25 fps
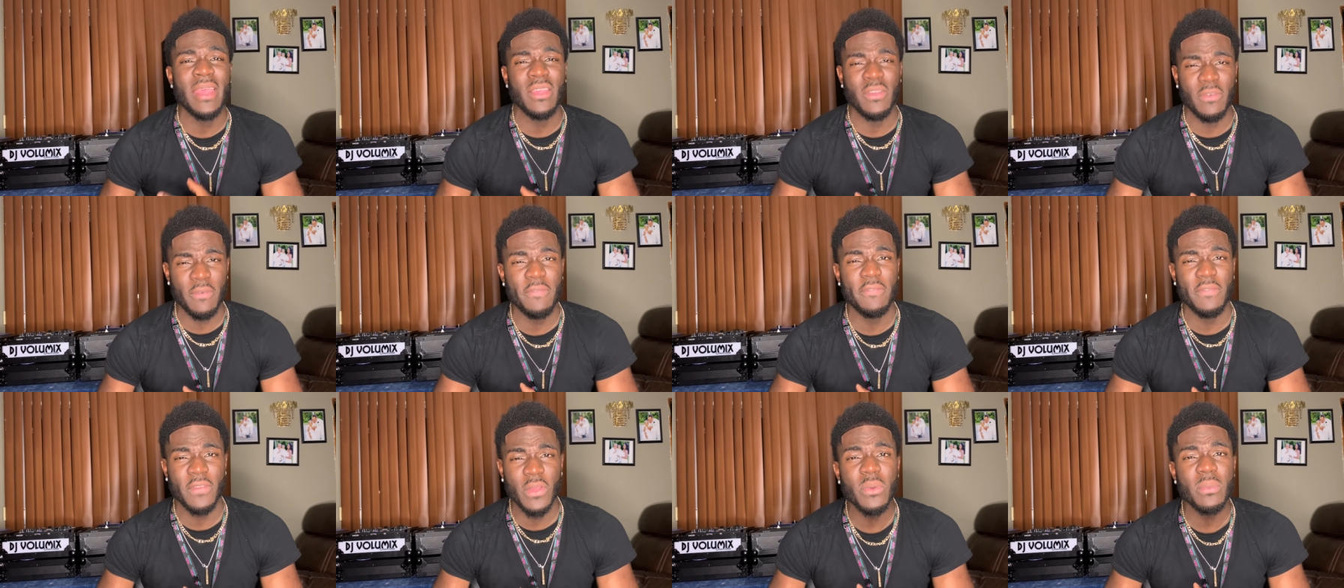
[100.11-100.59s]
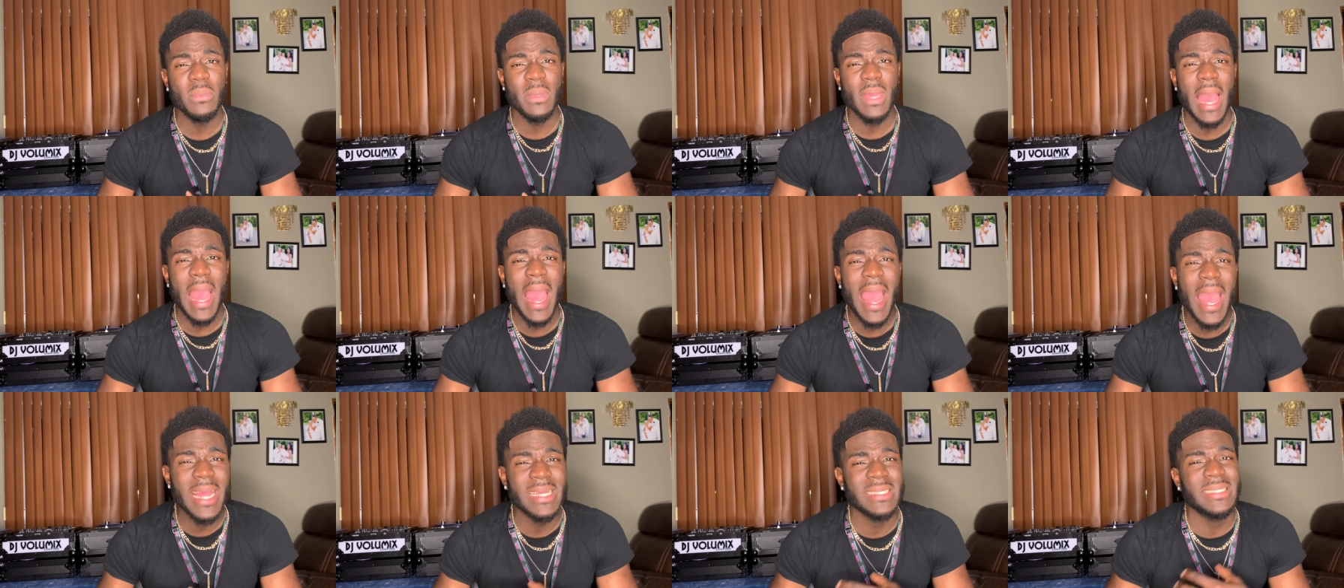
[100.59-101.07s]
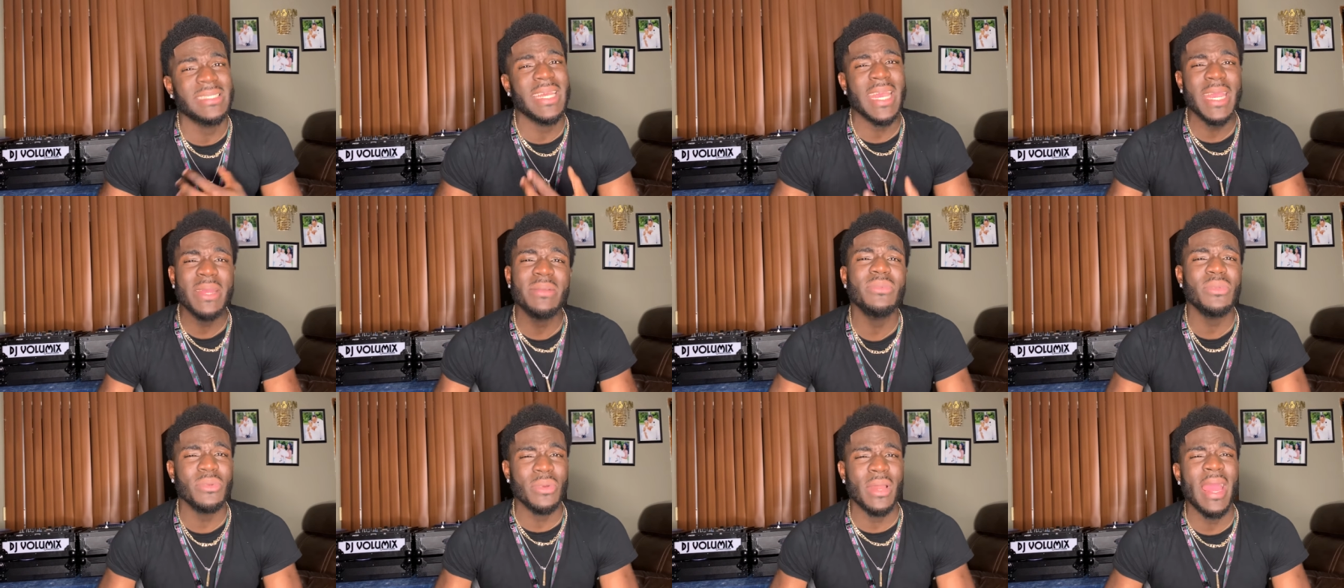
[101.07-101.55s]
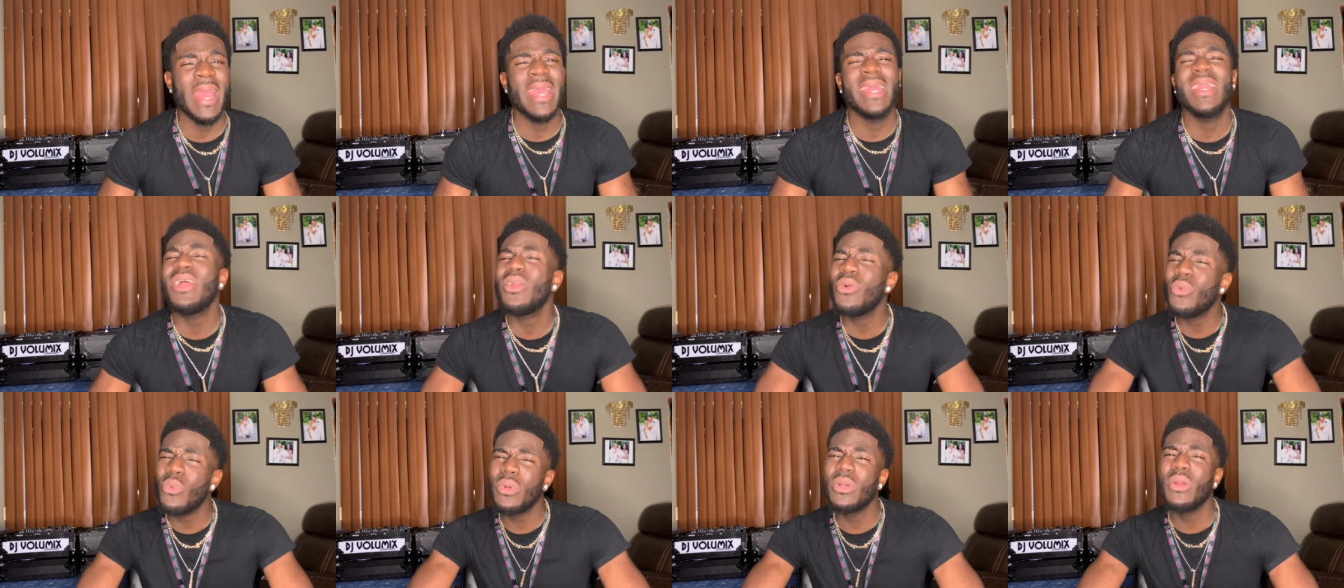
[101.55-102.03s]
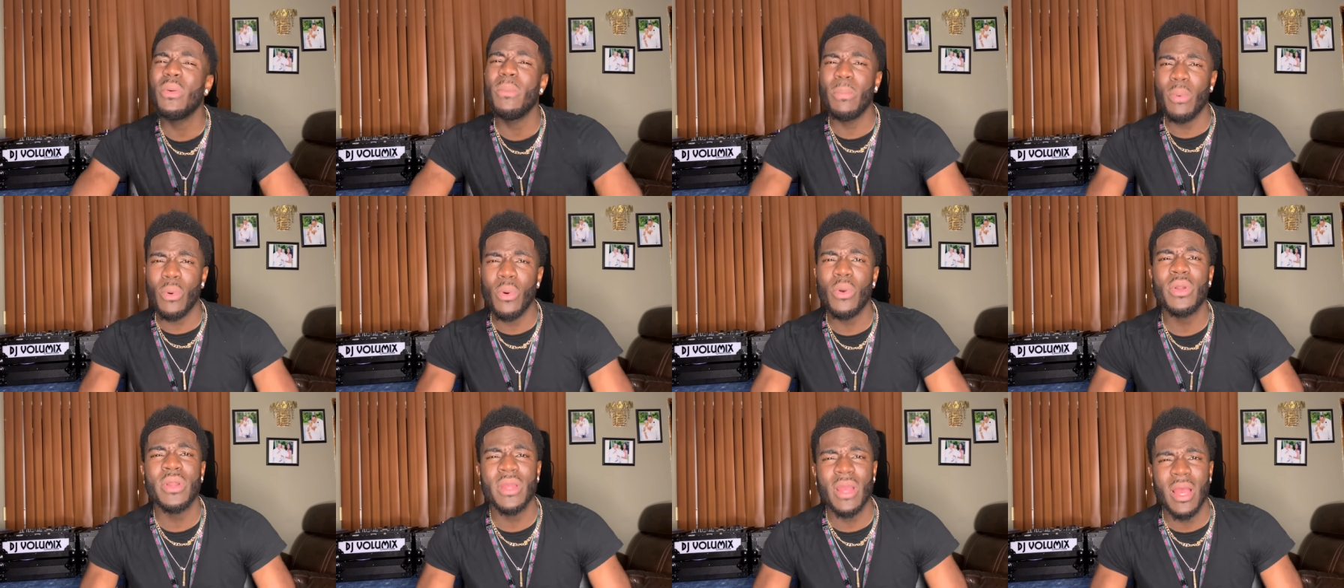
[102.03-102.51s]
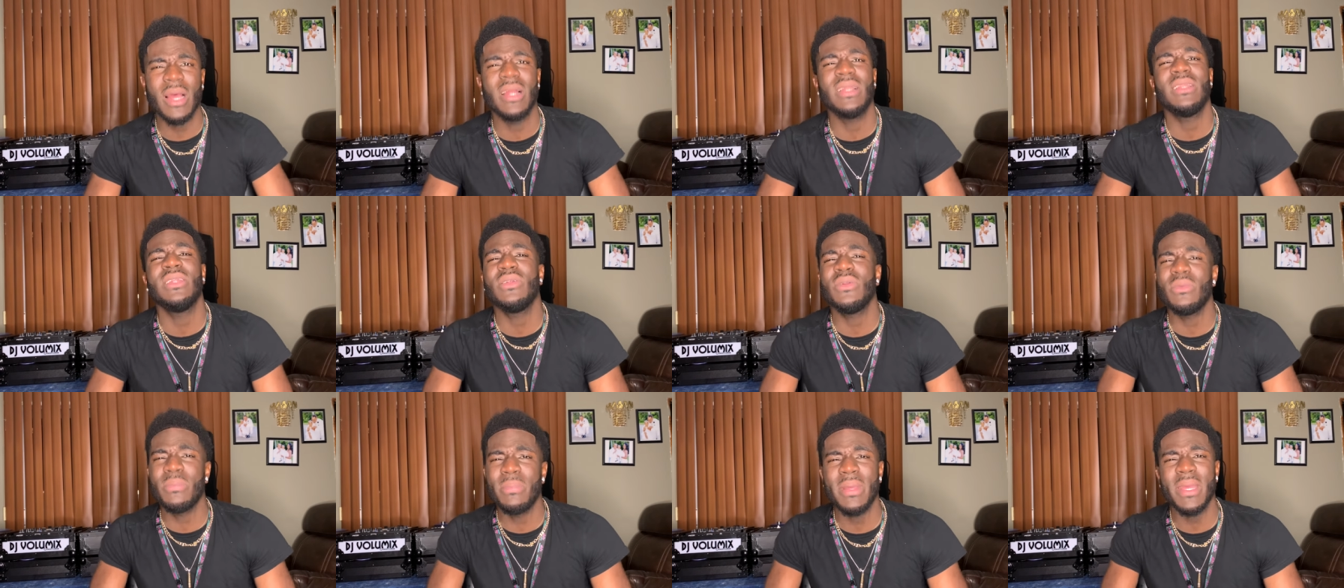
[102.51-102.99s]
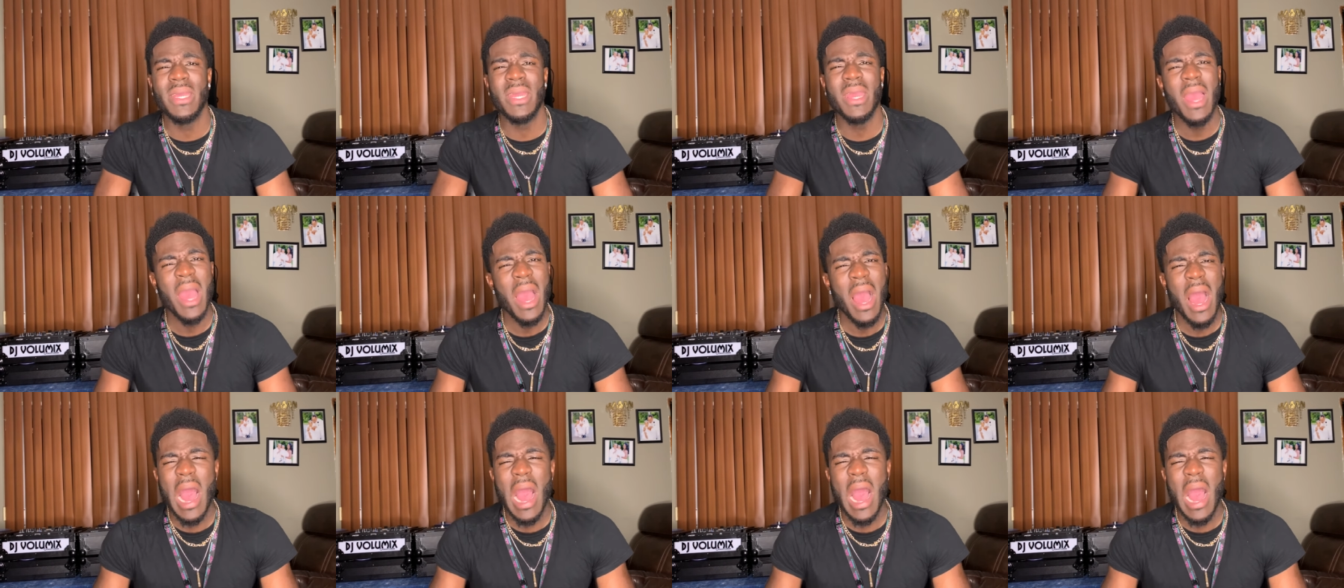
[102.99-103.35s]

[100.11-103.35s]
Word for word: You feel me? I escaped through that. And I don't want to bore y'all a little bit.